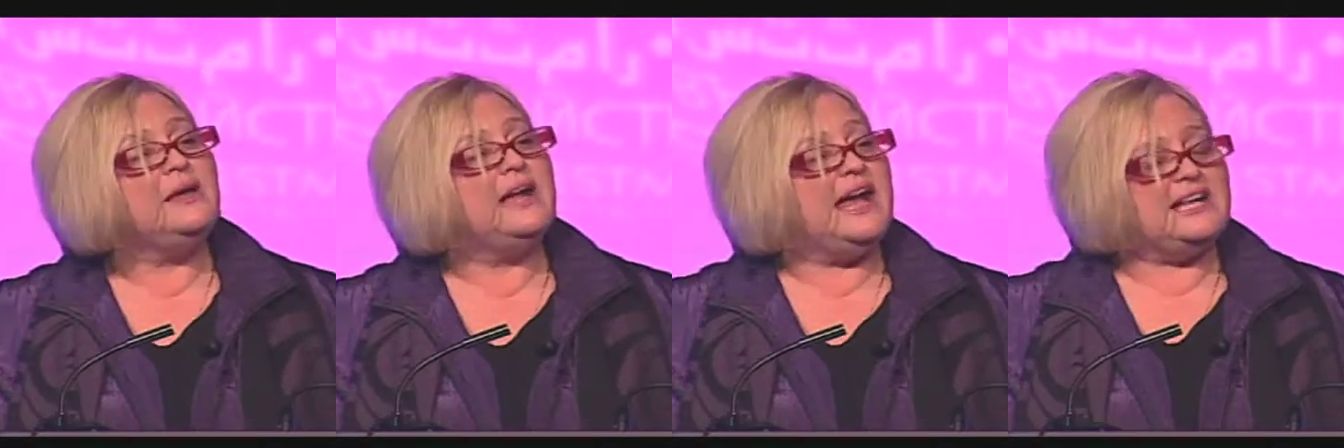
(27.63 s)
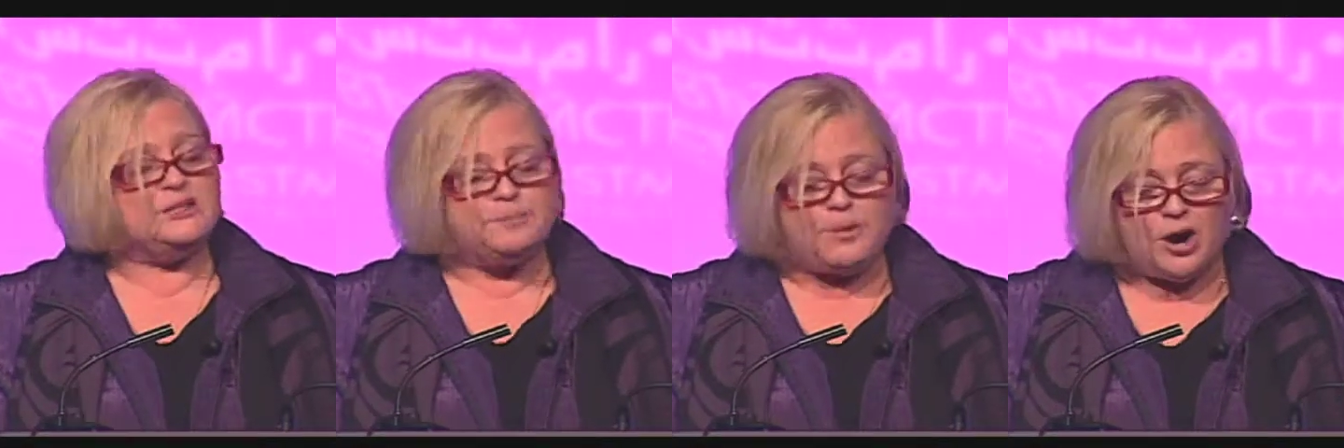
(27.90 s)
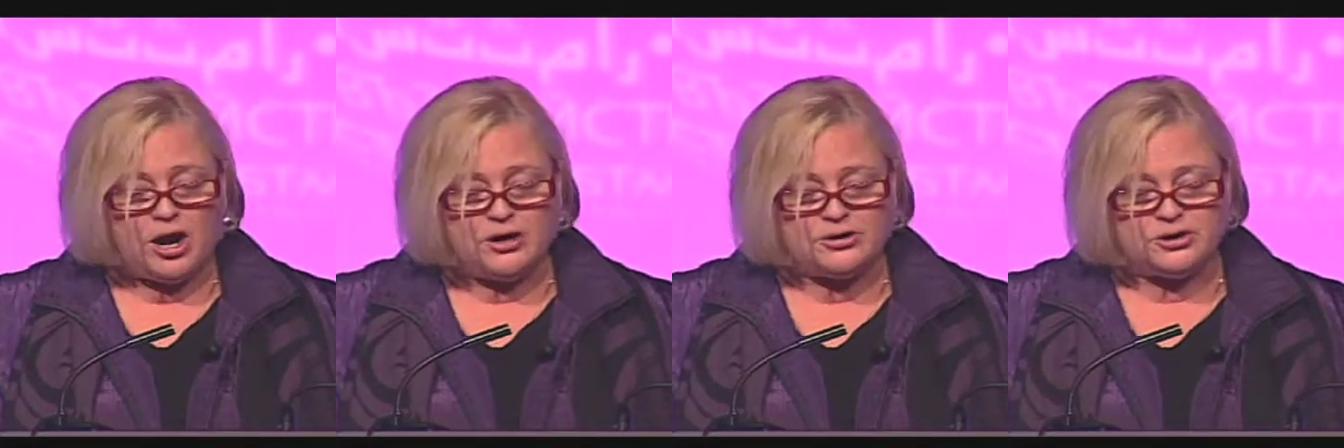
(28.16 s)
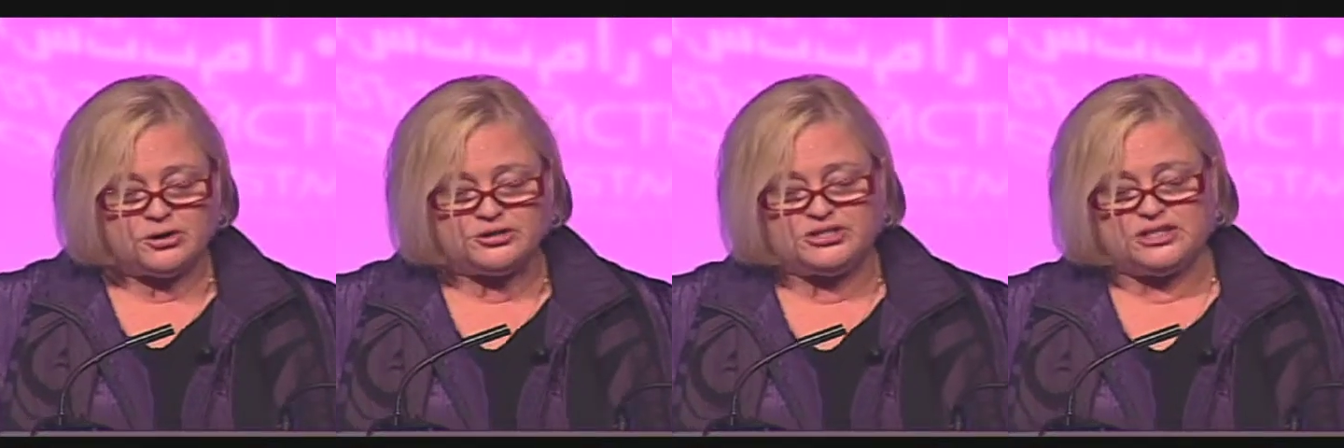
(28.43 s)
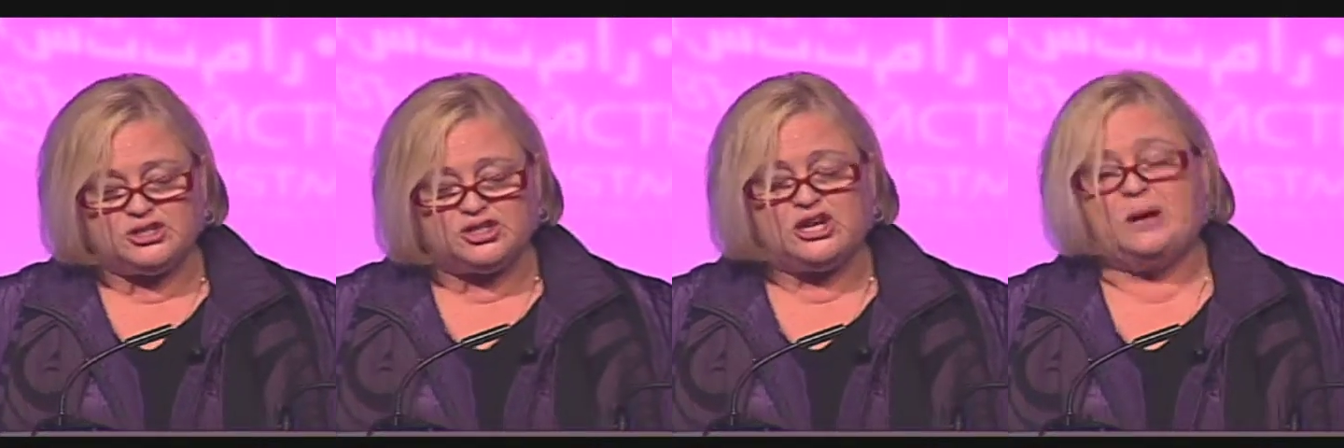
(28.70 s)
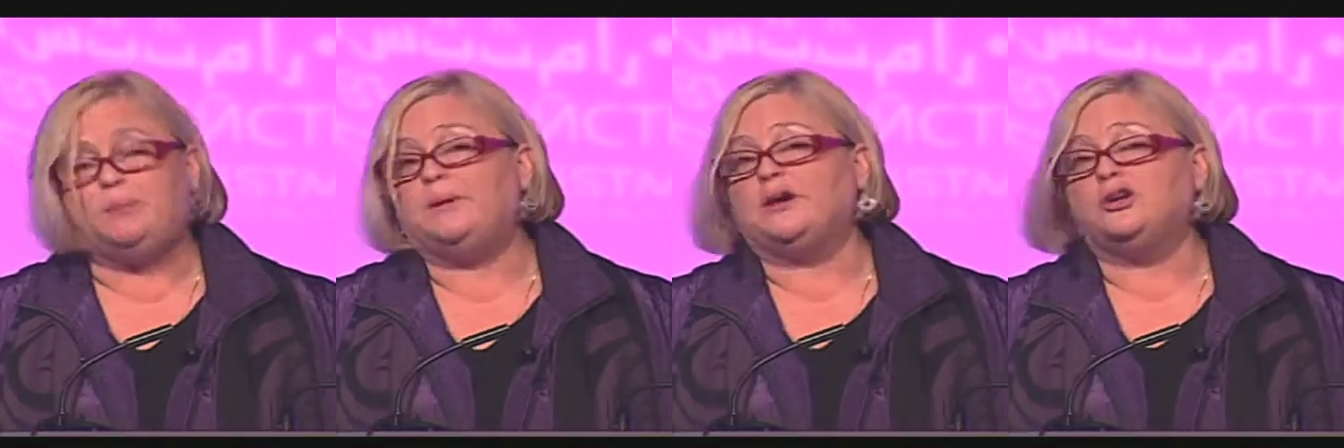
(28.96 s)
as partners in
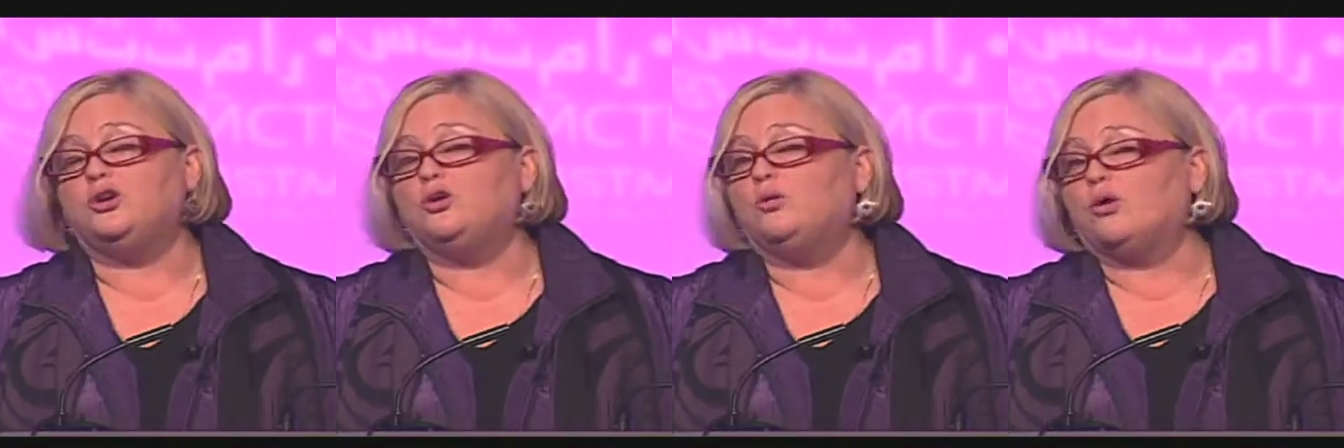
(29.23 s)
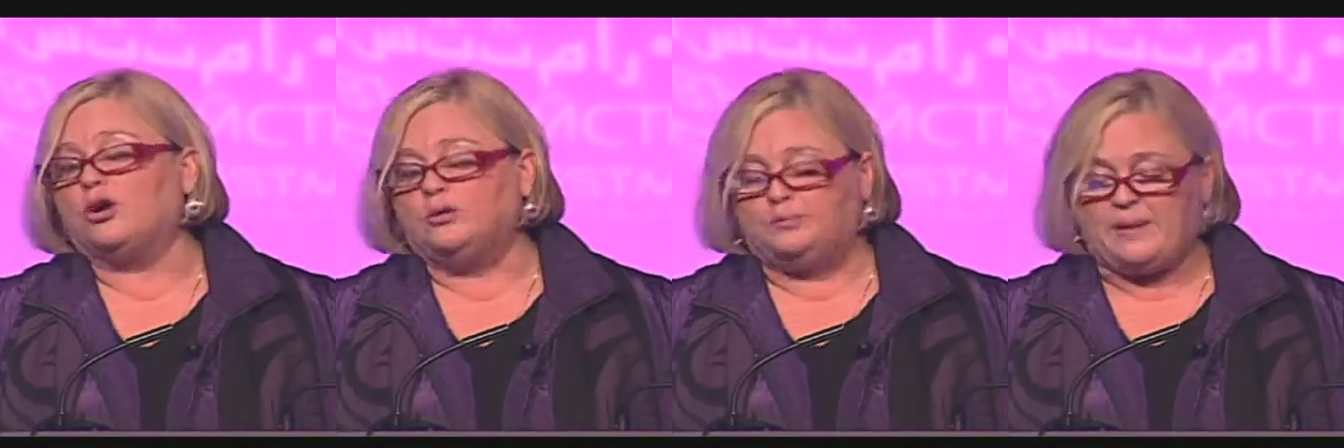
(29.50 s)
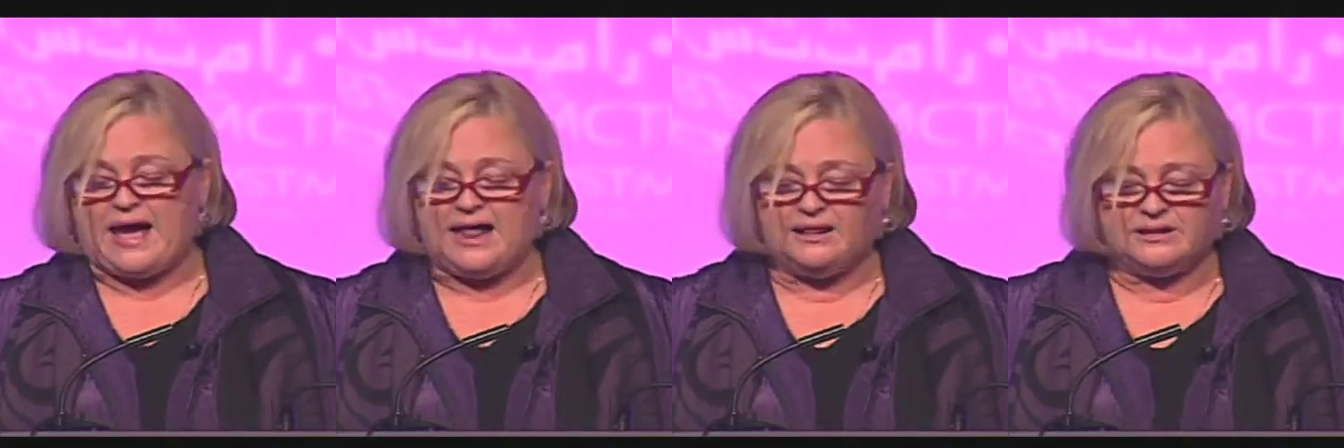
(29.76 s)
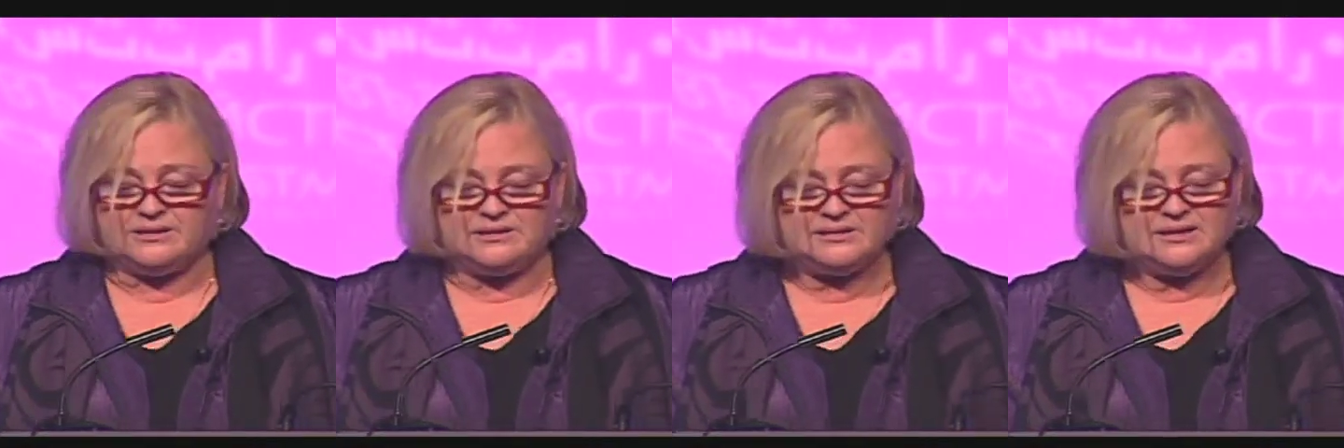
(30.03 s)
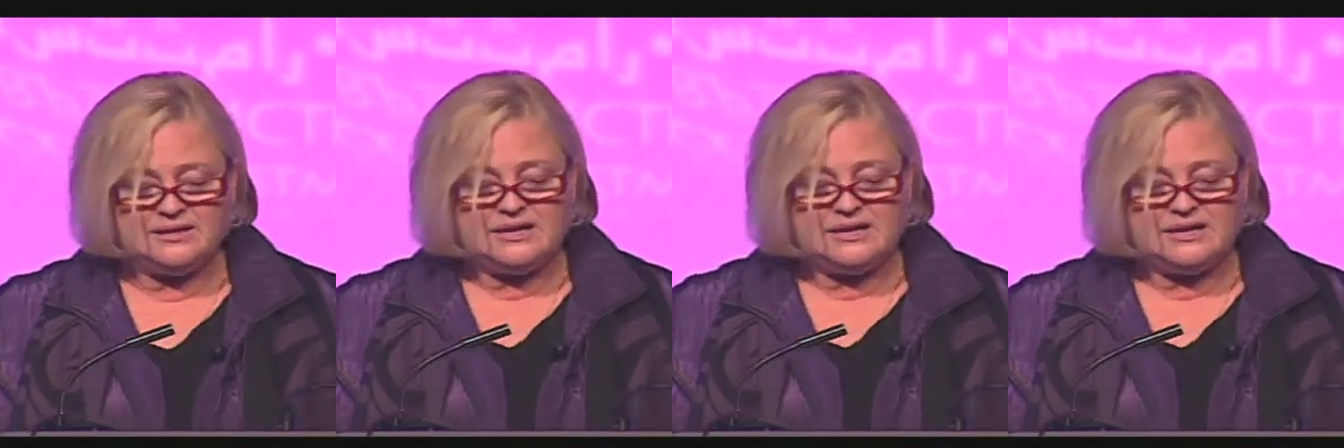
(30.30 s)
shaping a new world balance.